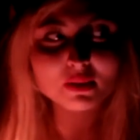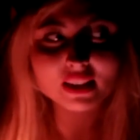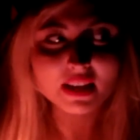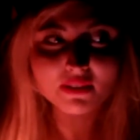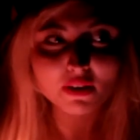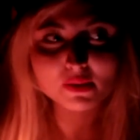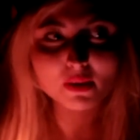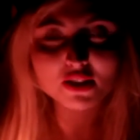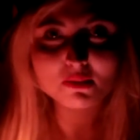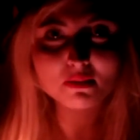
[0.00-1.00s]
believe I was
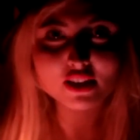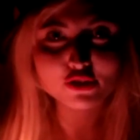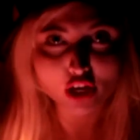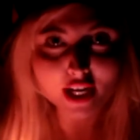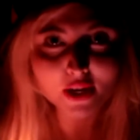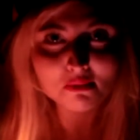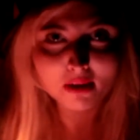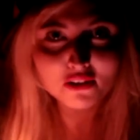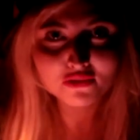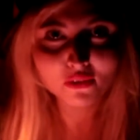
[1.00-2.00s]
about to meet Draco
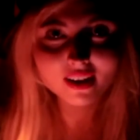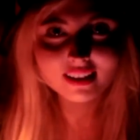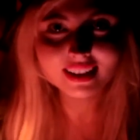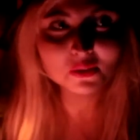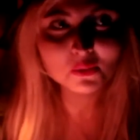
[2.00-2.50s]
Malfoy. Like,